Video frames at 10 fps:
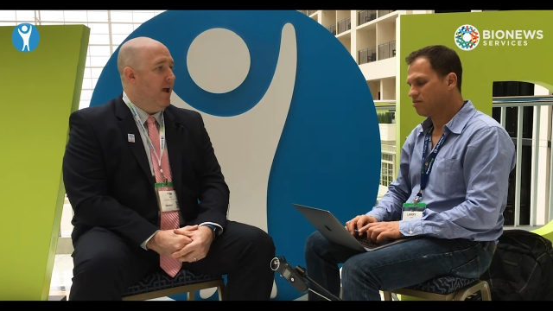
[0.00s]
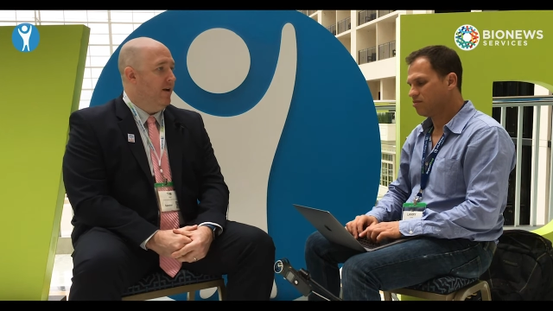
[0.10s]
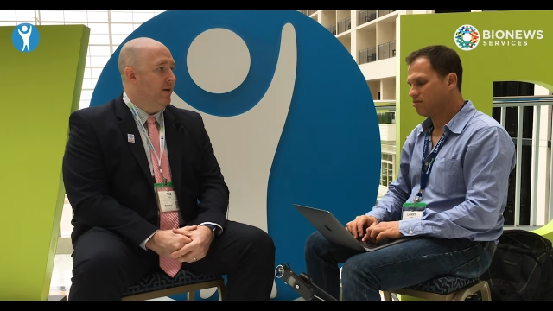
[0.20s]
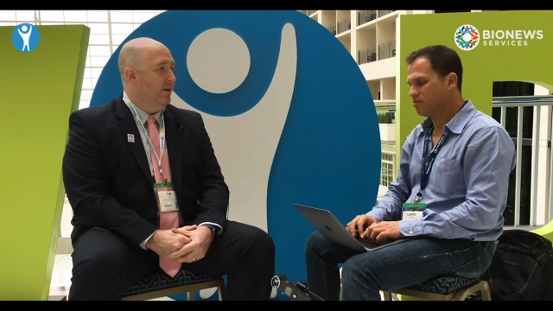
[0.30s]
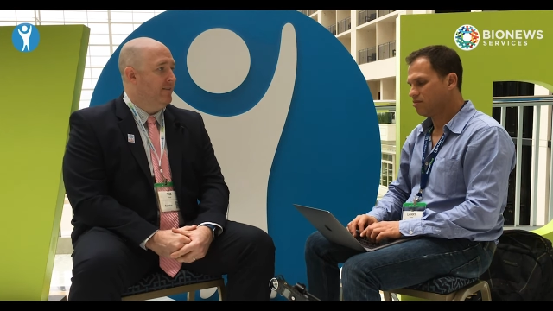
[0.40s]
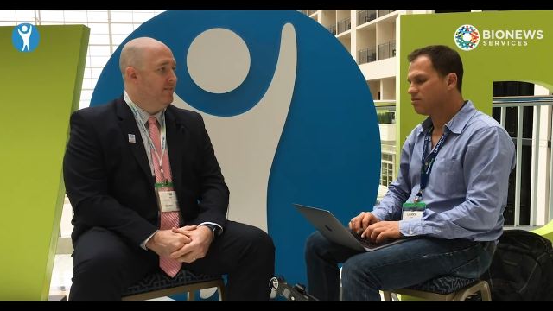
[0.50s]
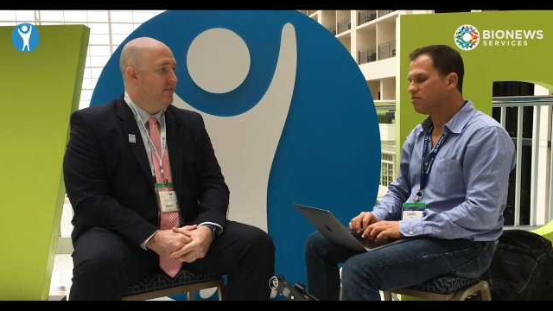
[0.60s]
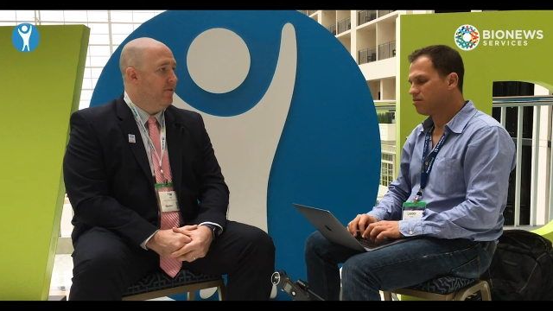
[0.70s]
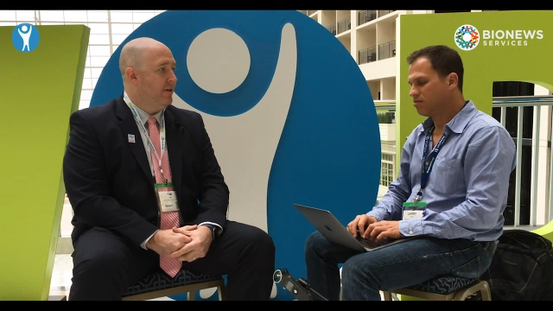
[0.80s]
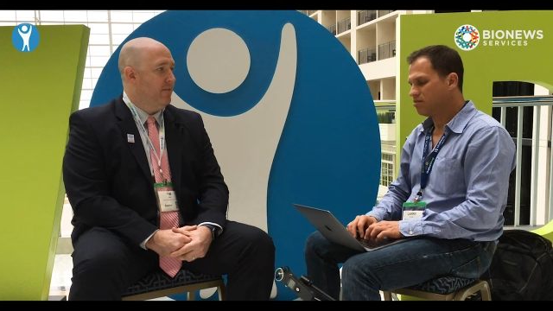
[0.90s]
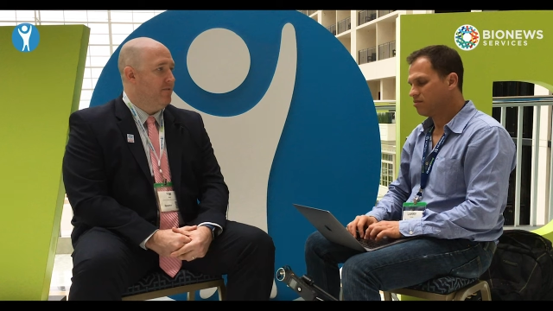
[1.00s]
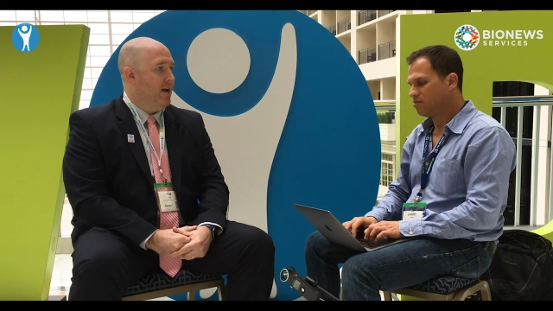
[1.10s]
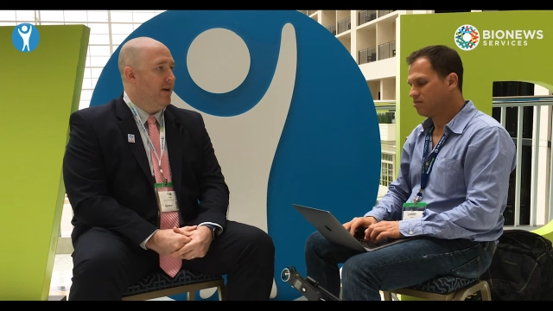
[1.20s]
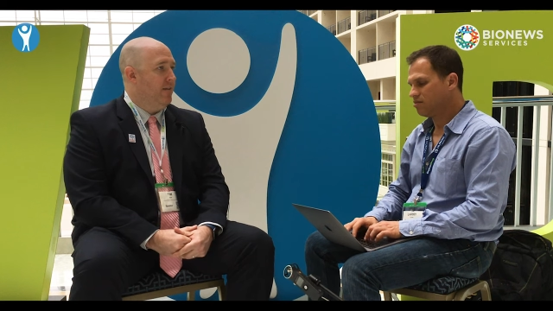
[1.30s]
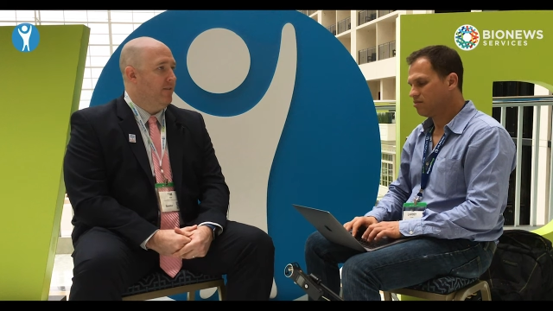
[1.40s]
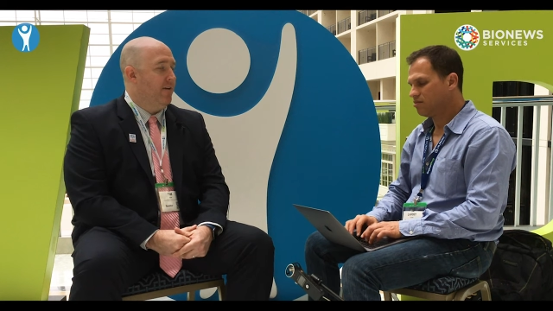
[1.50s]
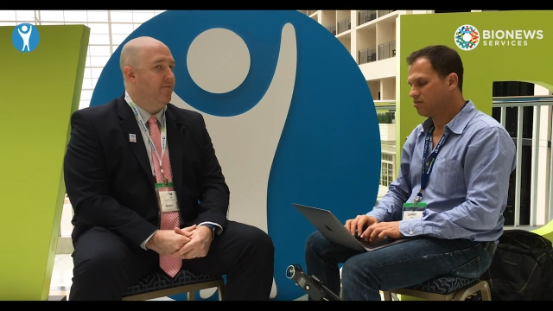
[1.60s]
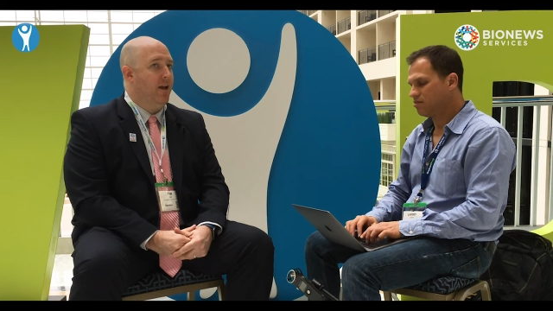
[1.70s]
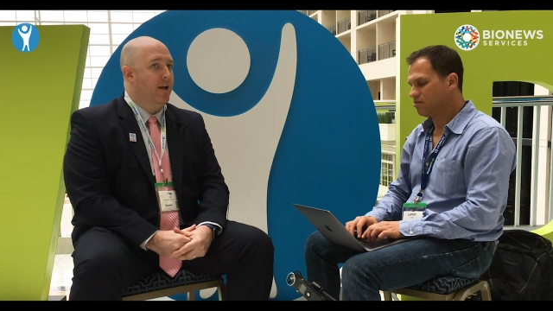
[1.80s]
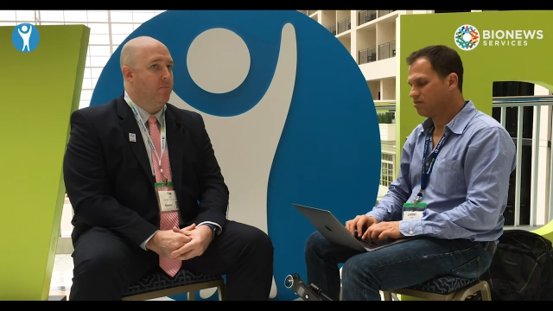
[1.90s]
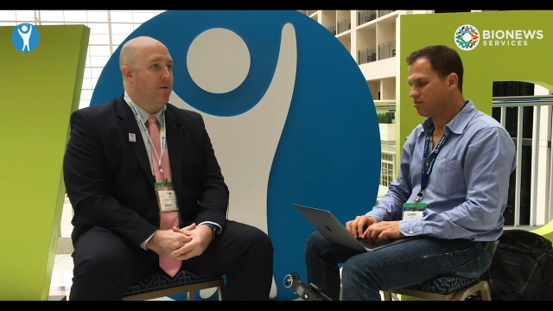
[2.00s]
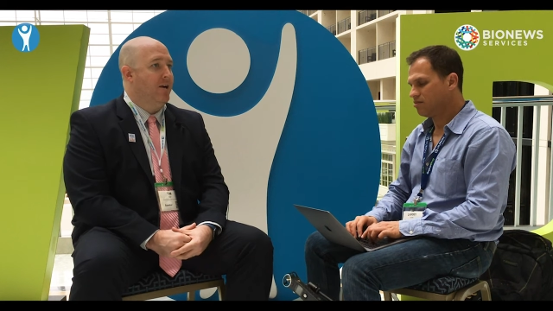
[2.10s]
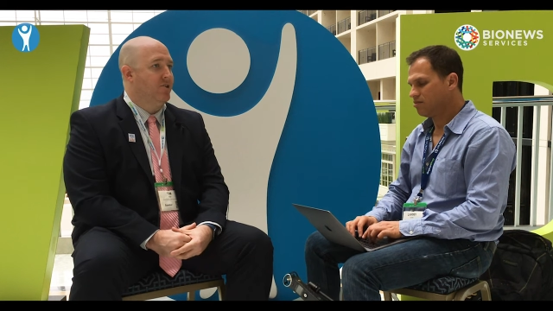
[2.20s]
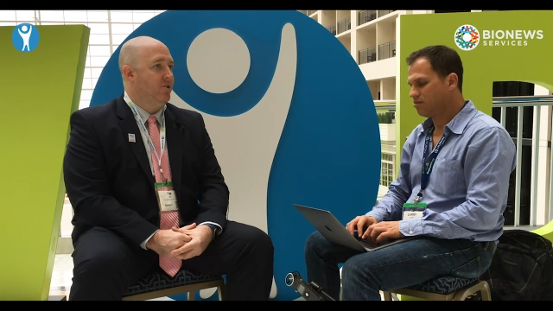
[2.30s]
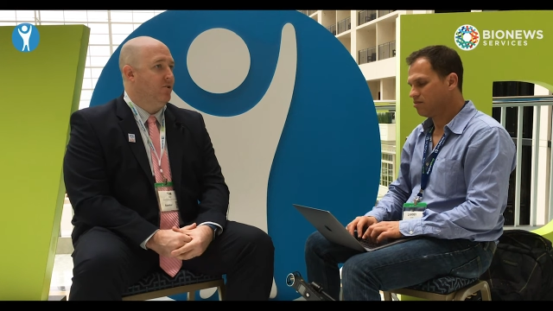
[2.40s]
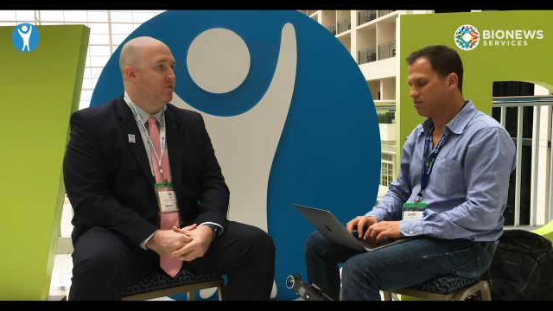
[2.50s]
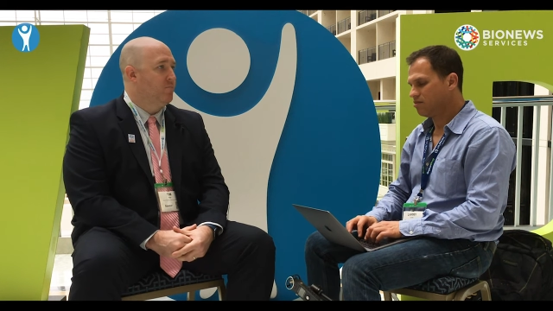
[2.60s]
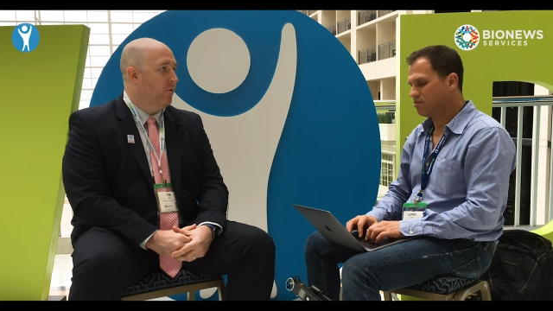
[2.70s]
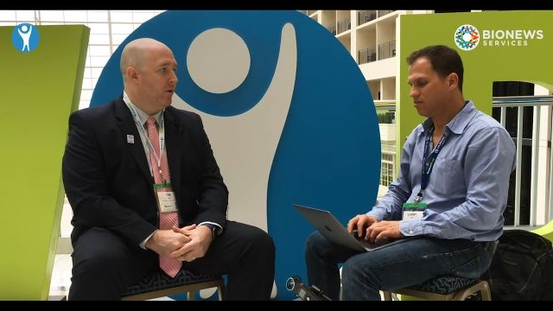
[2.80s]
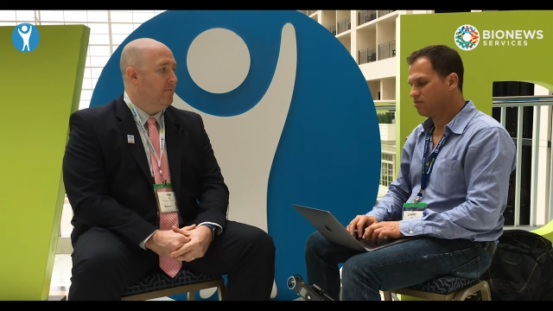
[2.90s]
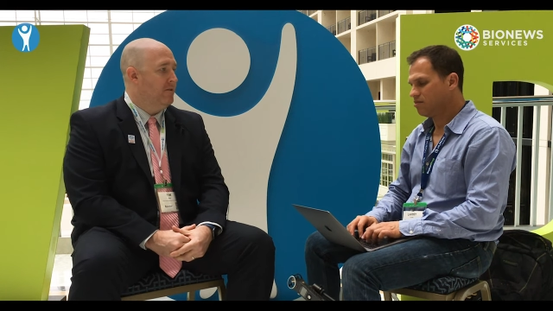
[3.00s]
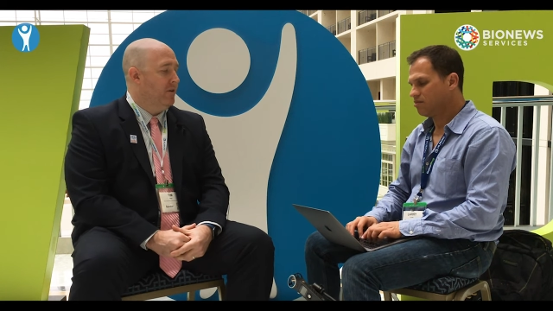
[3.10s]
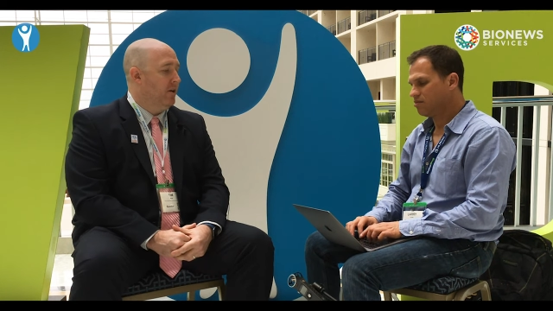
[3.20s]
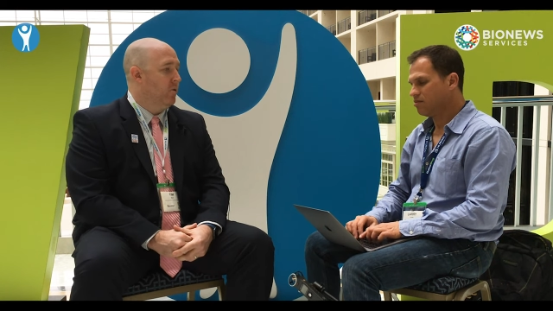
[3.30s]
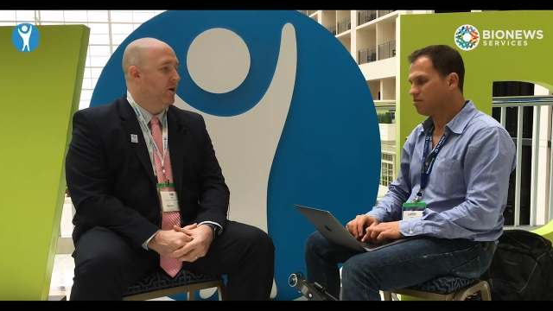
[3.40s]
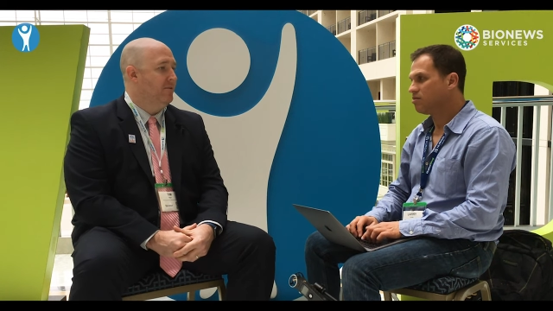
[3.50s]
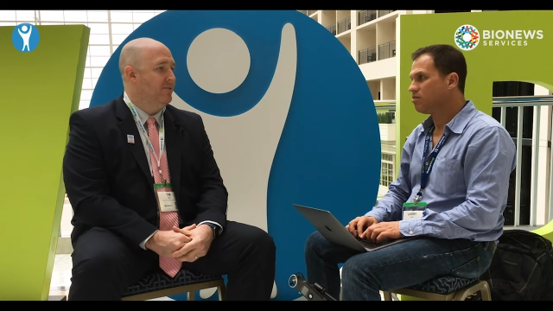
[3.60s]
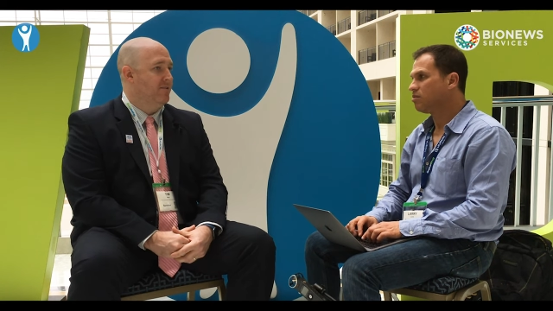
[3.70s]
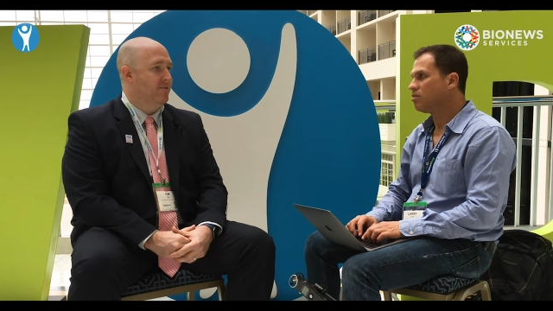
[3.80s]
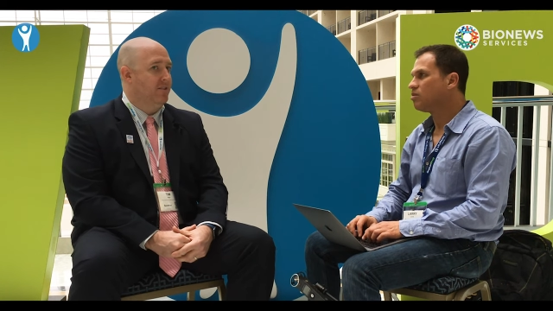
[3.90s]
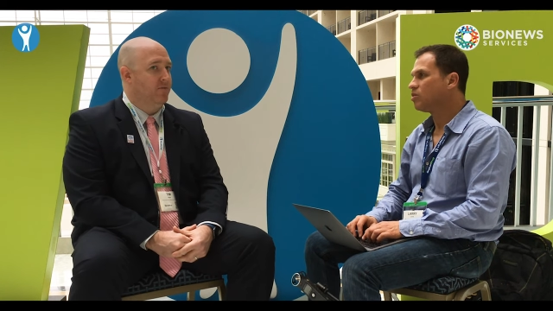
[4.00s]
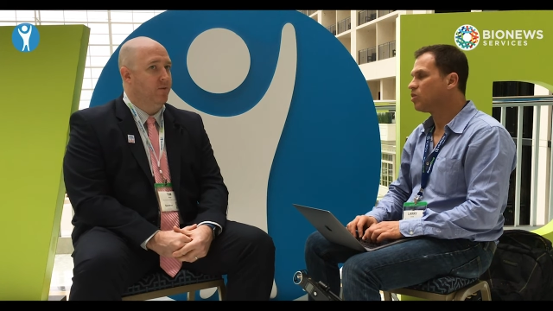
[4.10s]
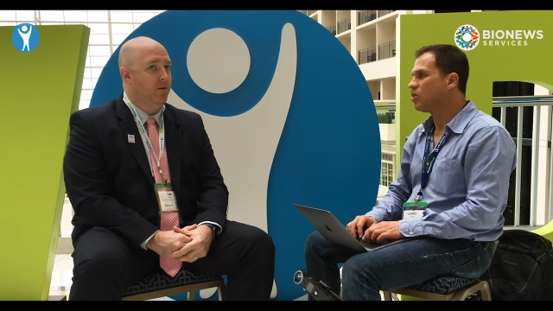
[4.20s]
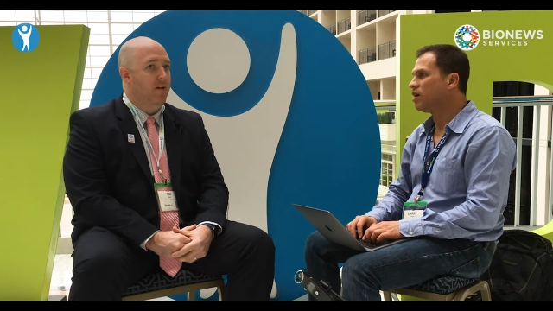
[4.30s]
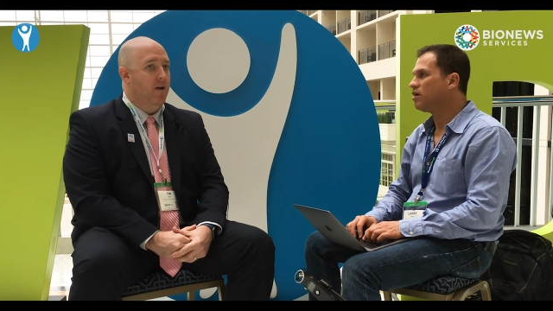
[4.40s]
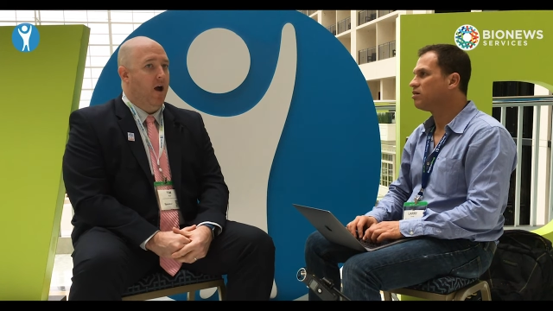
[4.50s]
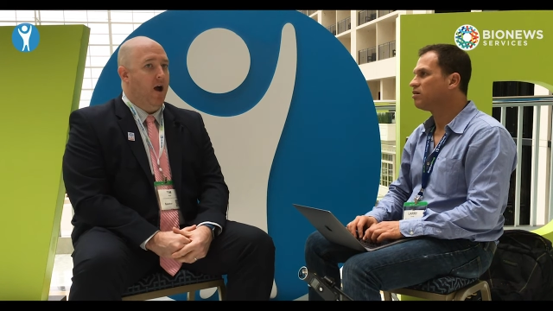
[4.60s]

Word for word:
Speaker 1: and unnecessary, given that the FDA compassionate use program has been incredibly successful. Right.